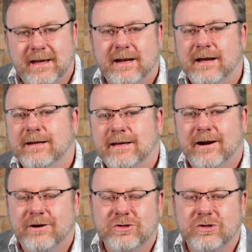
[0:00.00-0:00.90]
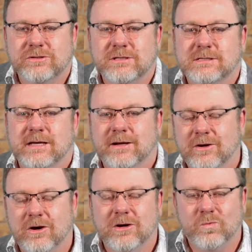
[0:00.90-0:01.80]
Can I encourage you to say,
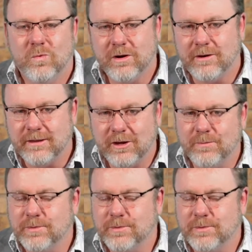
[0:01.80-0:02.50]
God, what are the